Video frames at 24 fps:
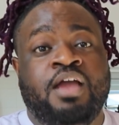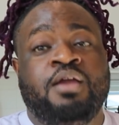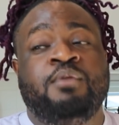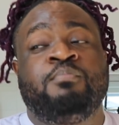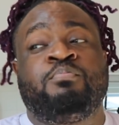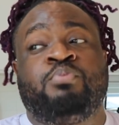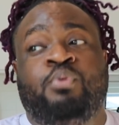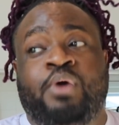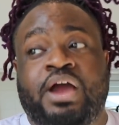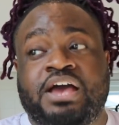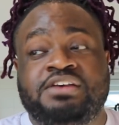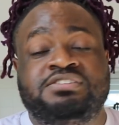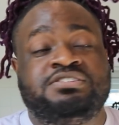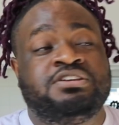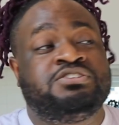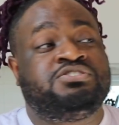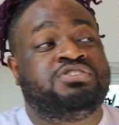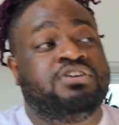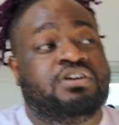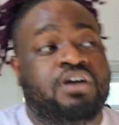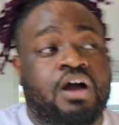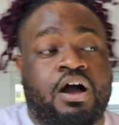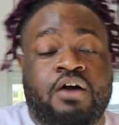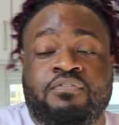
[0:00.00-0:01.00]
Preston
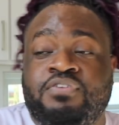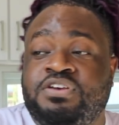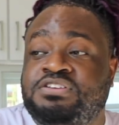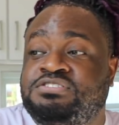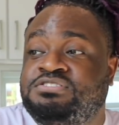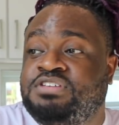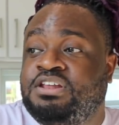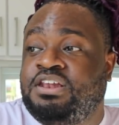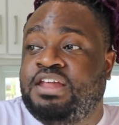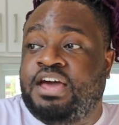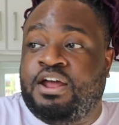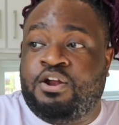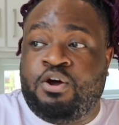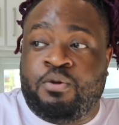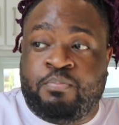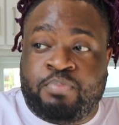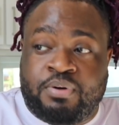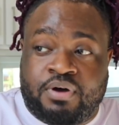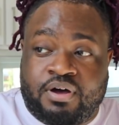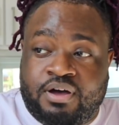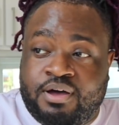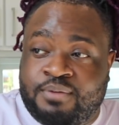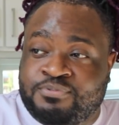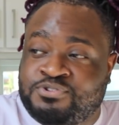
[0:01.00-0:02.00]
took off his stiletto
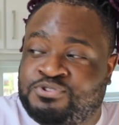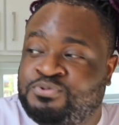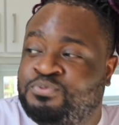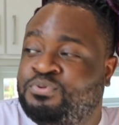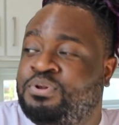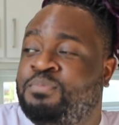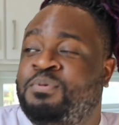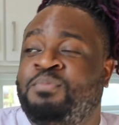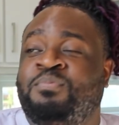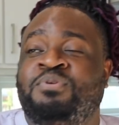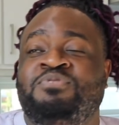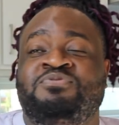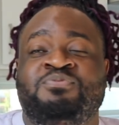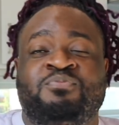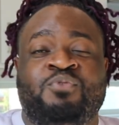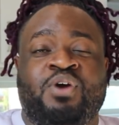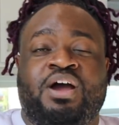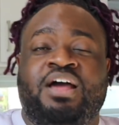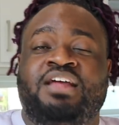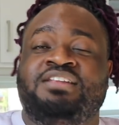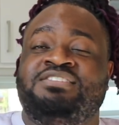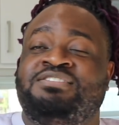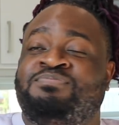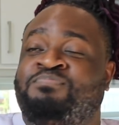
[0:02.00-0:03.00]
pumps. Let me be
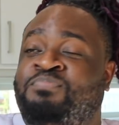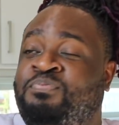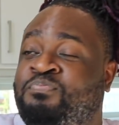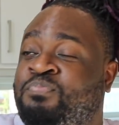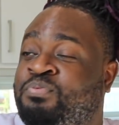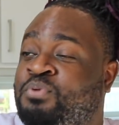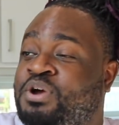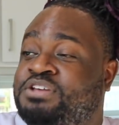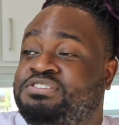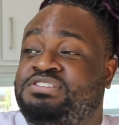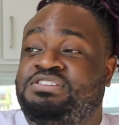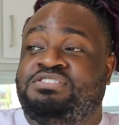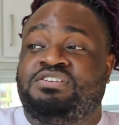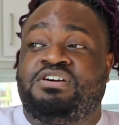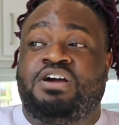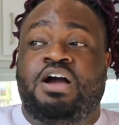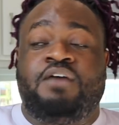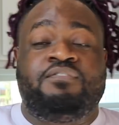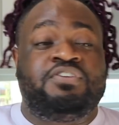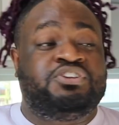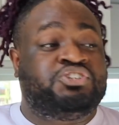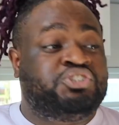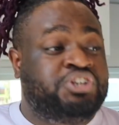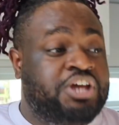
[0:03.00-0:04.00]
scratched. Preston took
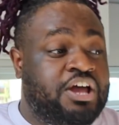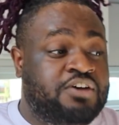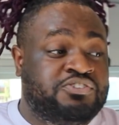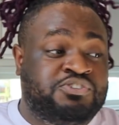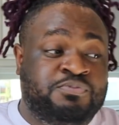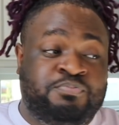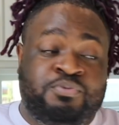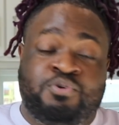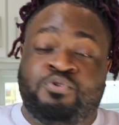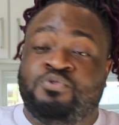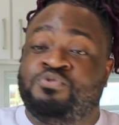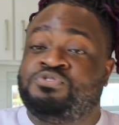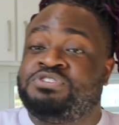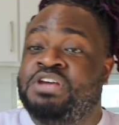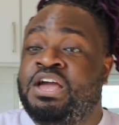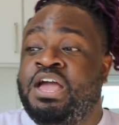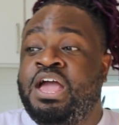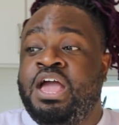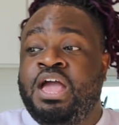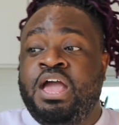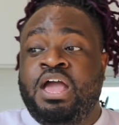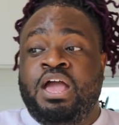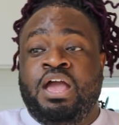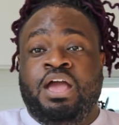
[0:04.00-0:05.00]
off his Chelsea boots.
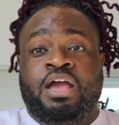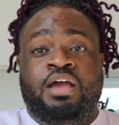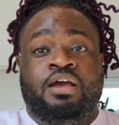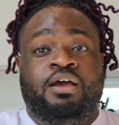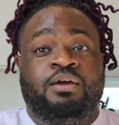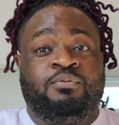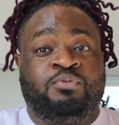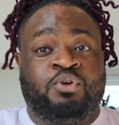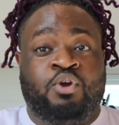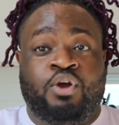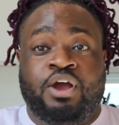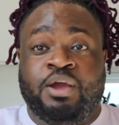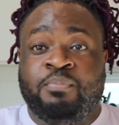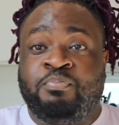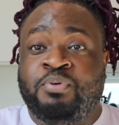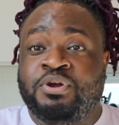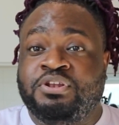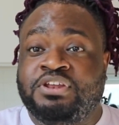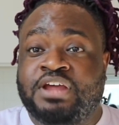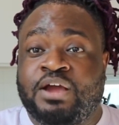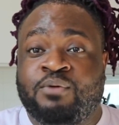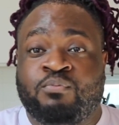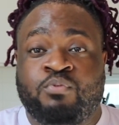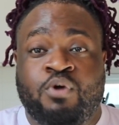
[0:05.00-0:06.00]
Girl, he
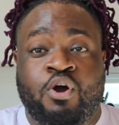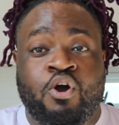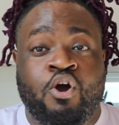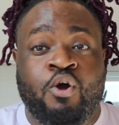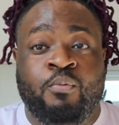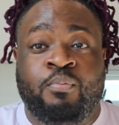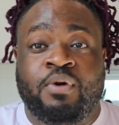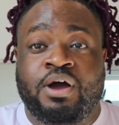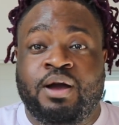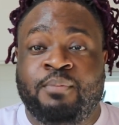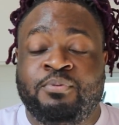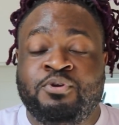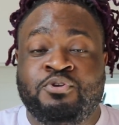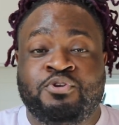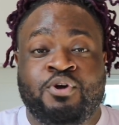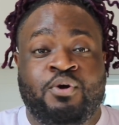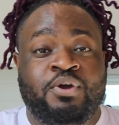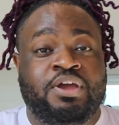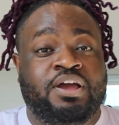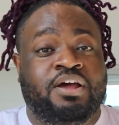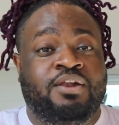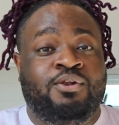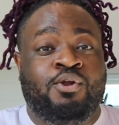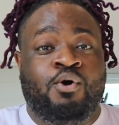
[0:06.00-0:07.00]
put that robe up. You
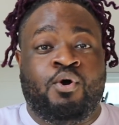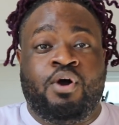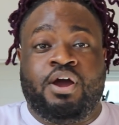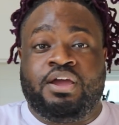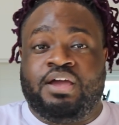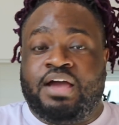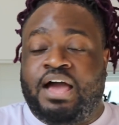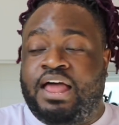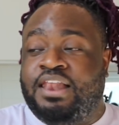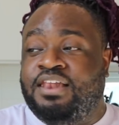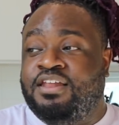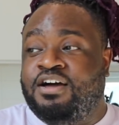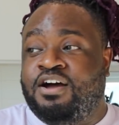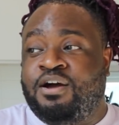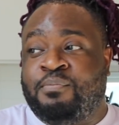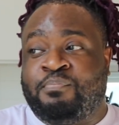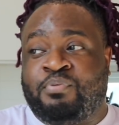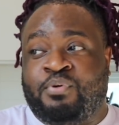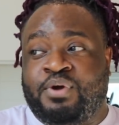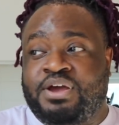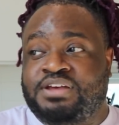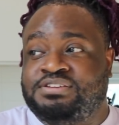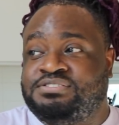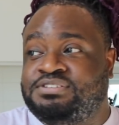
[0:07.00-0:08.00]
know, he a lawyer. I love
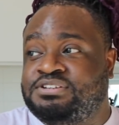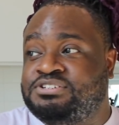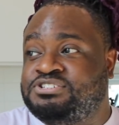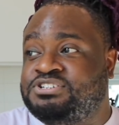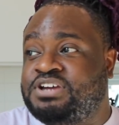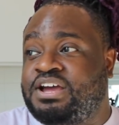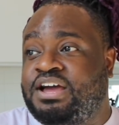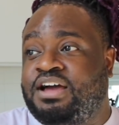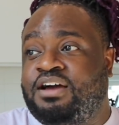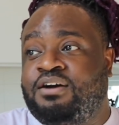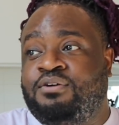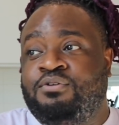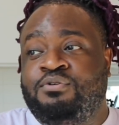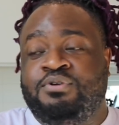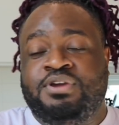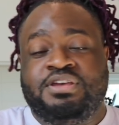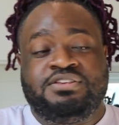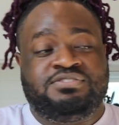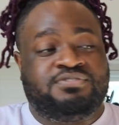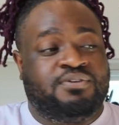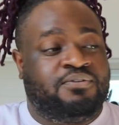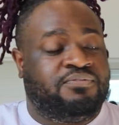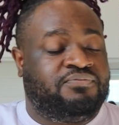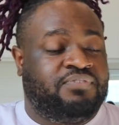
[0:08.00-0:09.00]
Preston, child. Ooh,
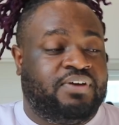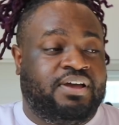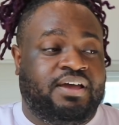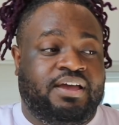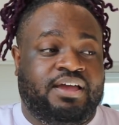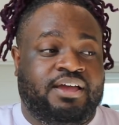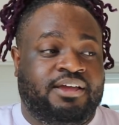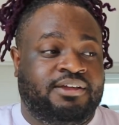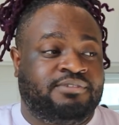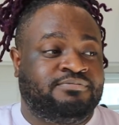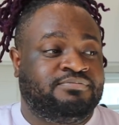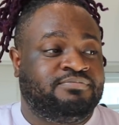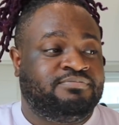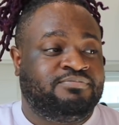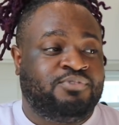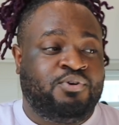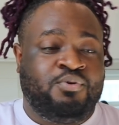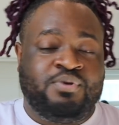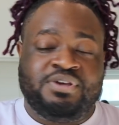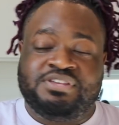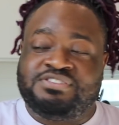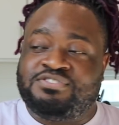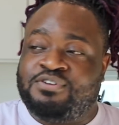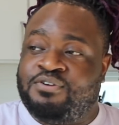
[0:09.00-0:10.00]
he's so fine.
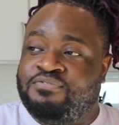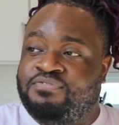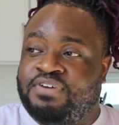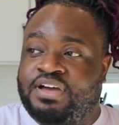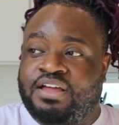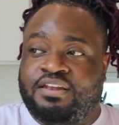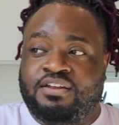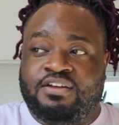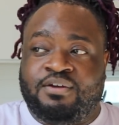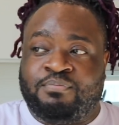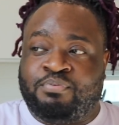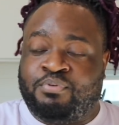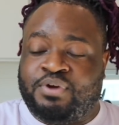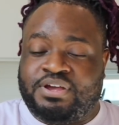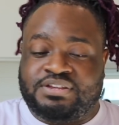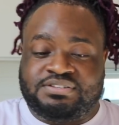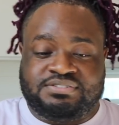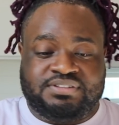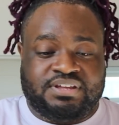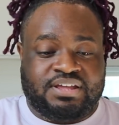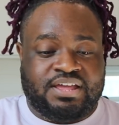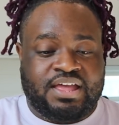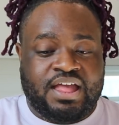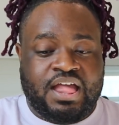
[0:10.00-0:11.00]
Ooh, he's so fine. I love
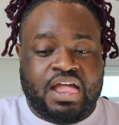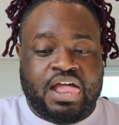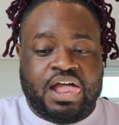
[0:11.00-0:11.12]
Preston.